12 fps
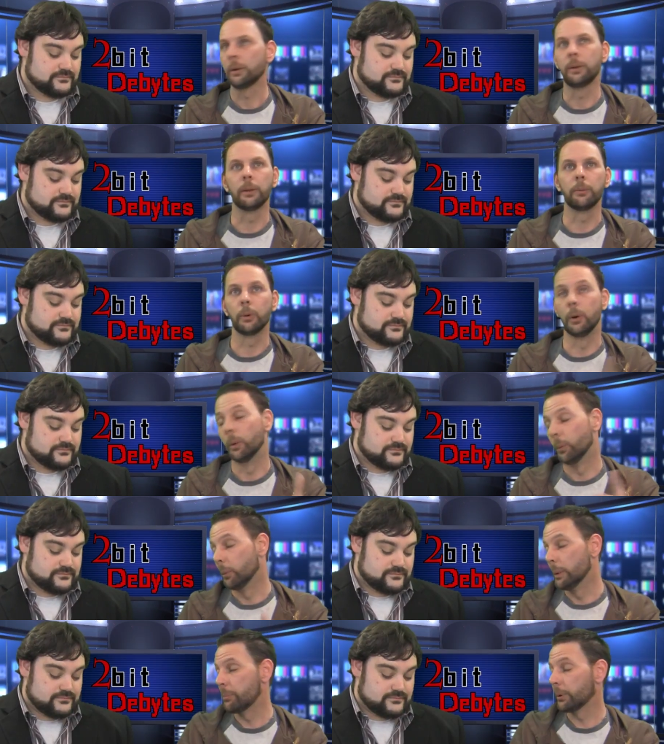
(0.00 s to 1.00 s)
Speaker 1: and then oh,
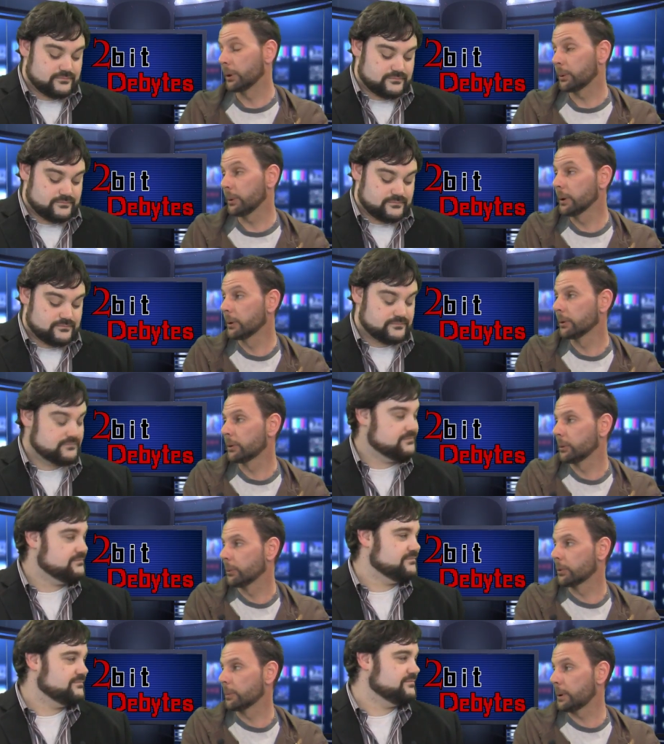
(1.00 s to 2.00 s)
well, my buddy Craig lives, he
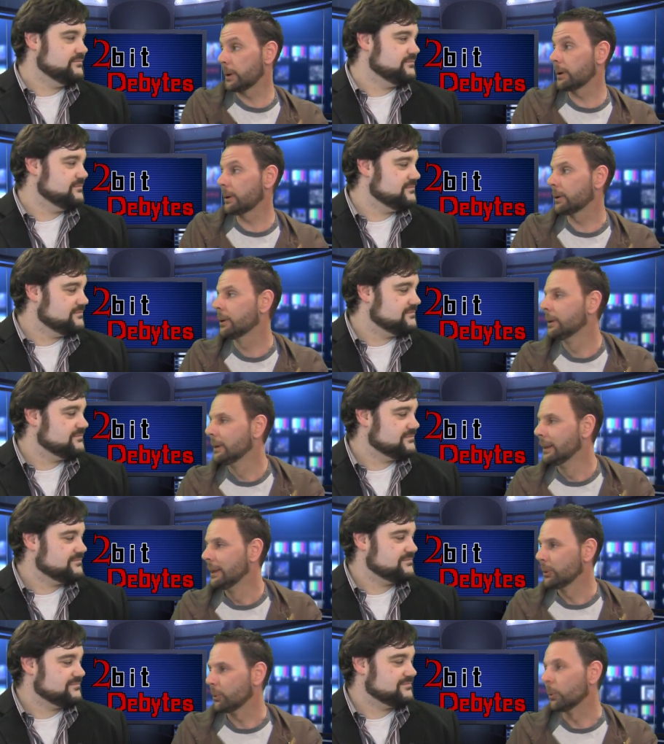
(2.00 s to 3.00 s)
wants to play,
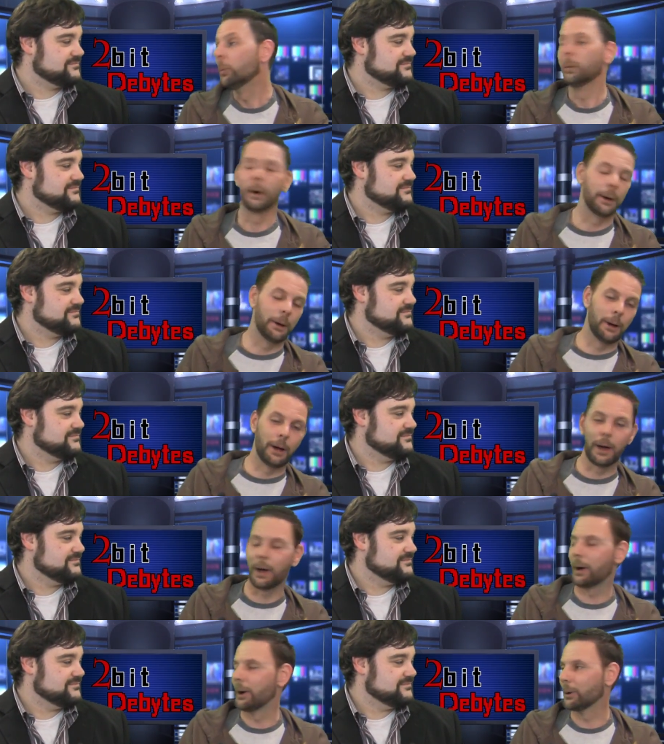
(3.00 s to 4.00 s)
so
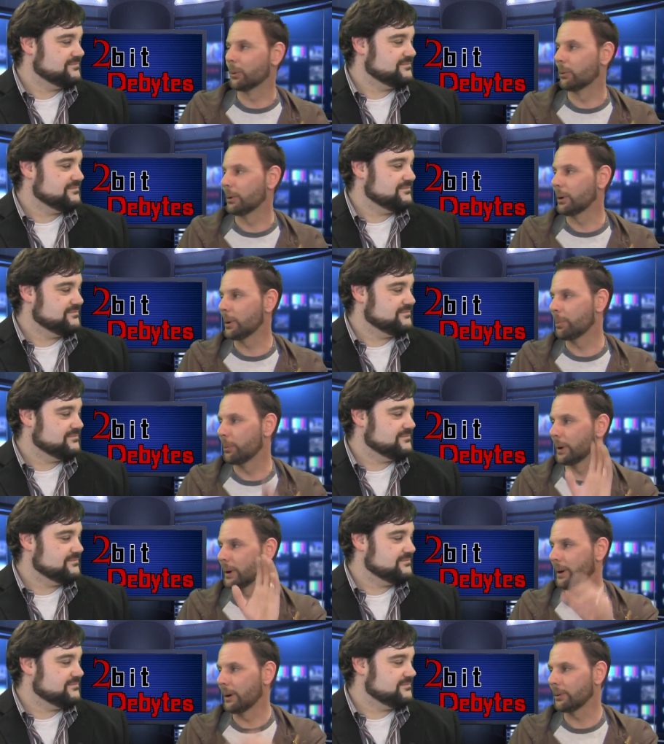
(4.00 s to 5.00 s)
I go over there, I put
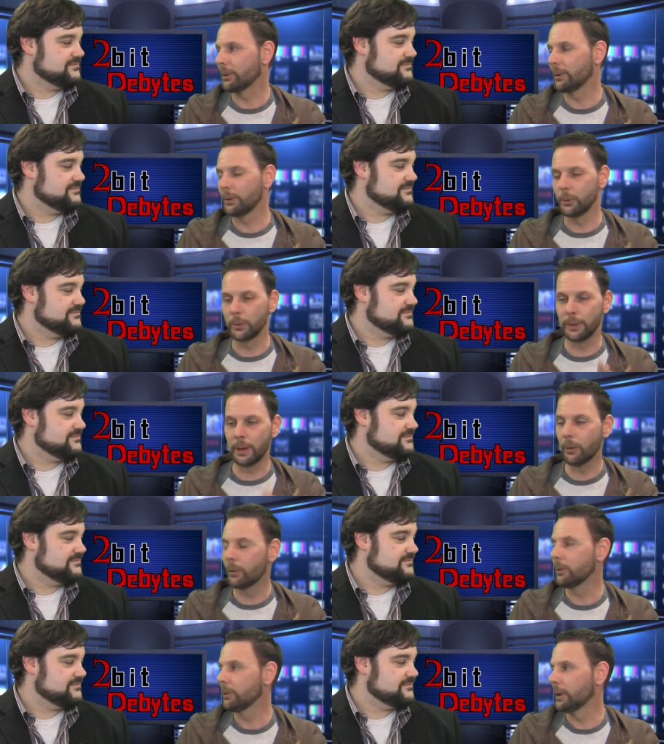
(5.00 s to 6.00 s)
my account on there, and you can
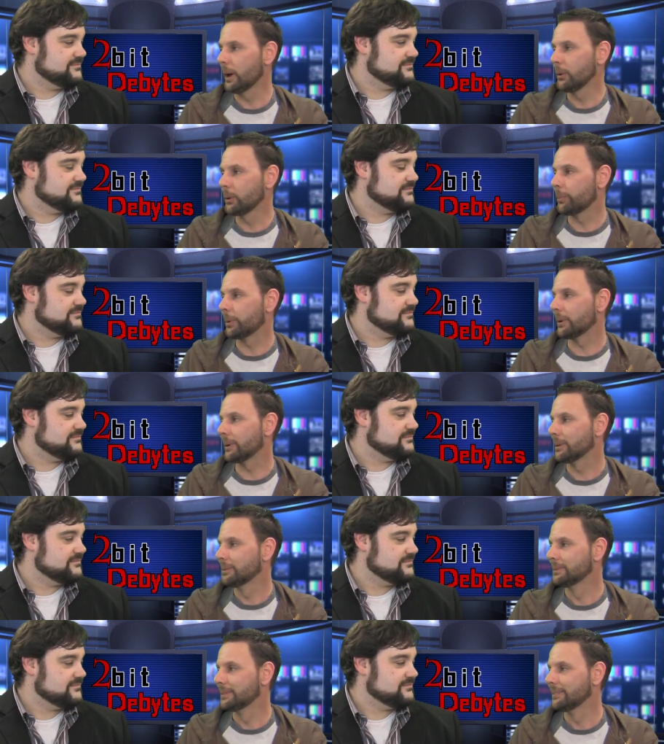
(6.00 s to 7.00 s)
download it, and now you can play.
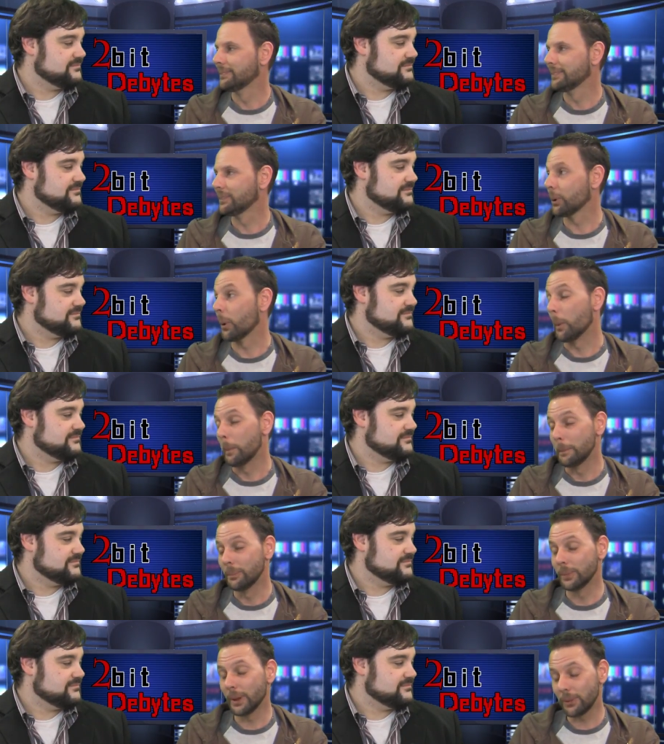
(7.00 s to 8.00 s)
So.
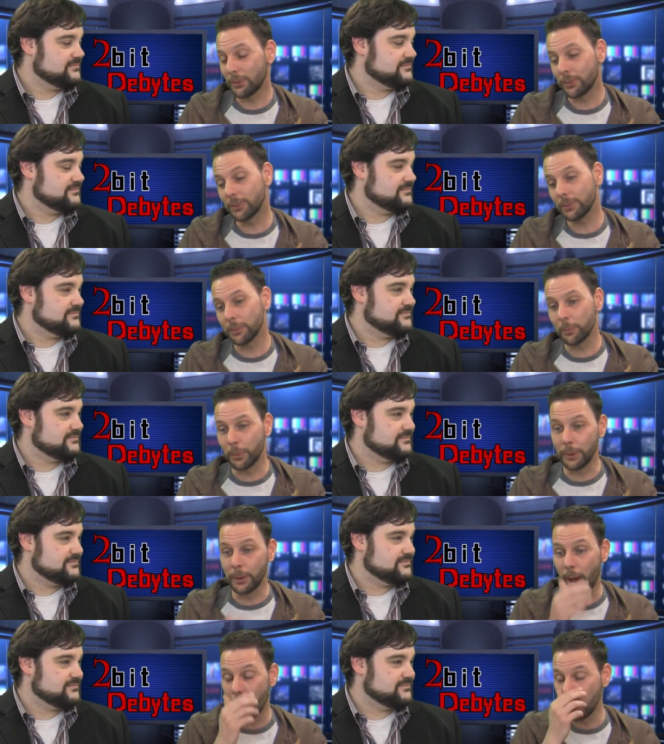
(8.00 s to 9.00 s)
That's,
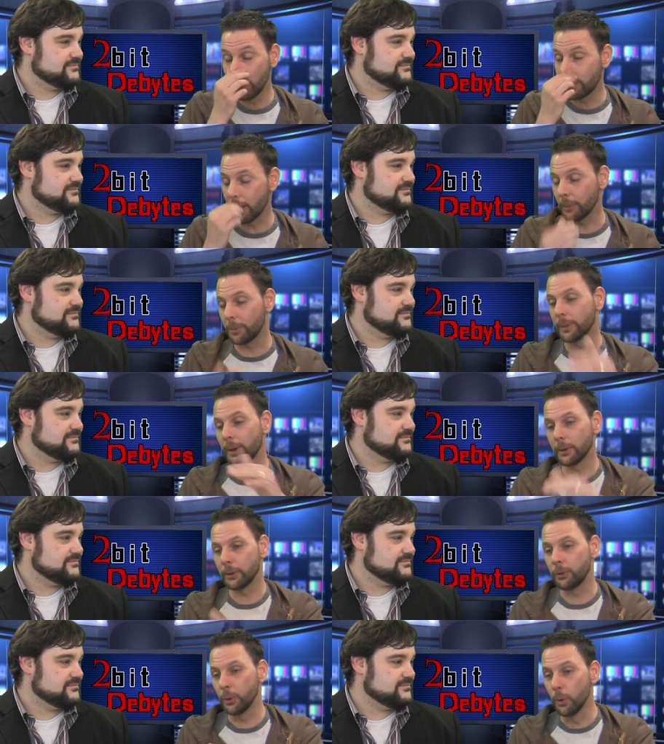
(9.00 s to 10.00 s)
but now they kept it down
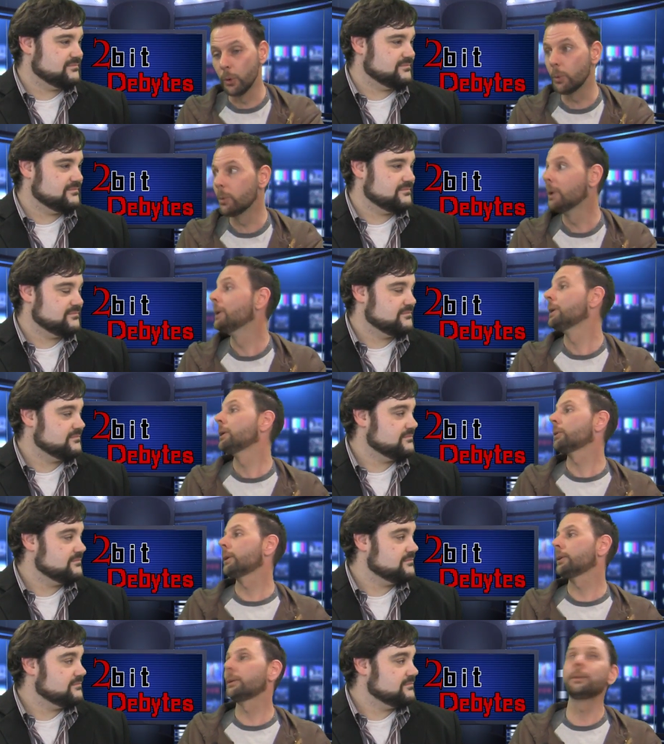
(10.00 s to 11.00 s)
to two.
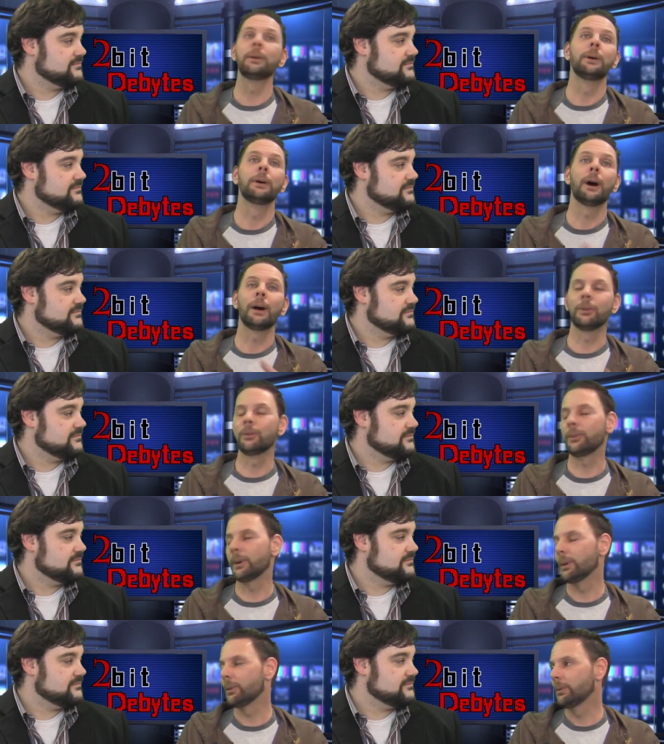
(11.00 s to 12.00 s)
Granted, I
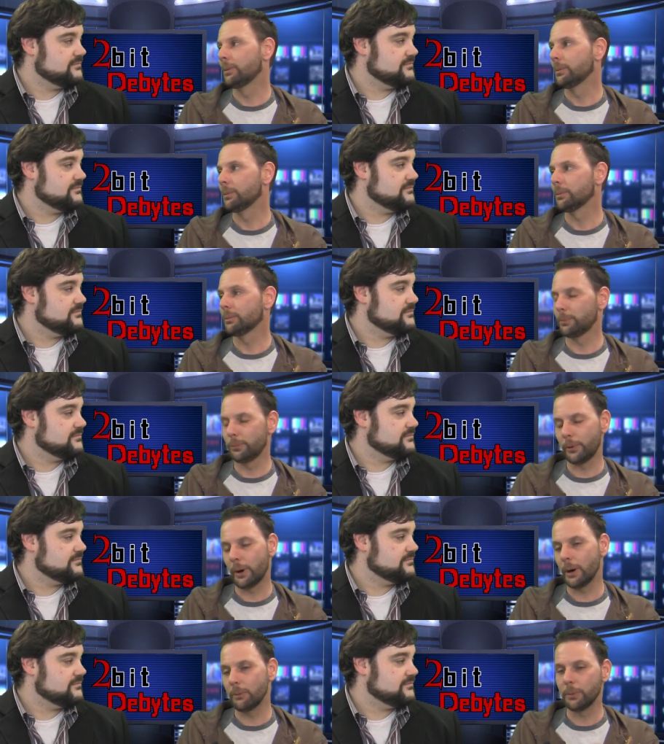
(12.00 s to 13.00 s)
understand
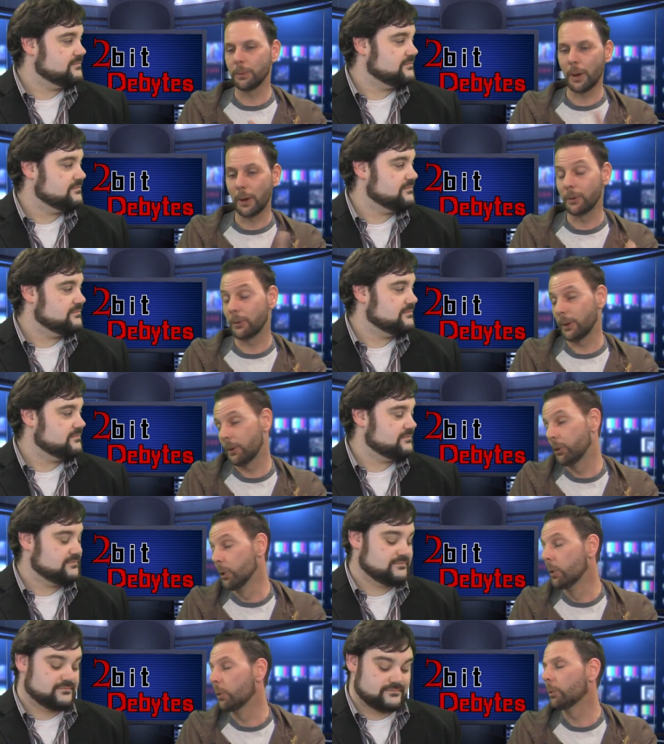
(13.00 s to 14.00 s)
five, I understand
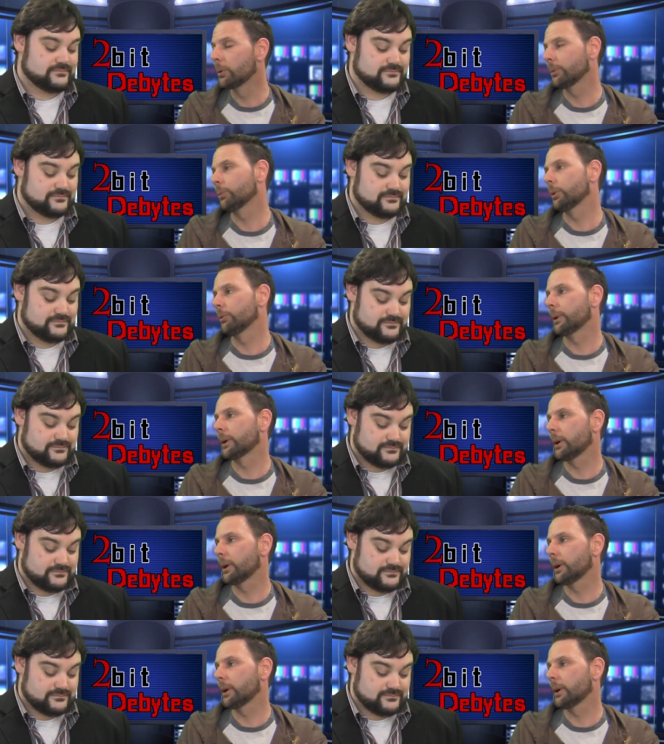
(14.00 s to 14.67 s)
two. What if my